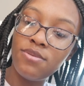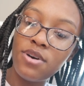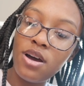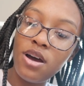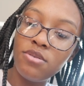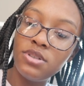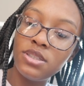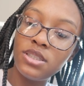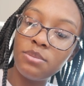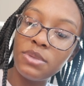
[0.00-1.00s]
Well, I hope
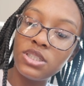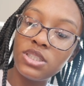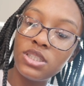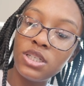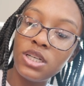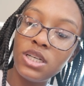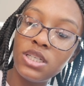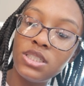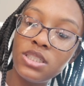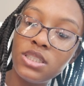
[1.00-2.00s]
this semester
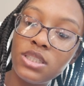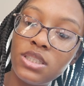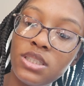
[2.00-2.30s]
is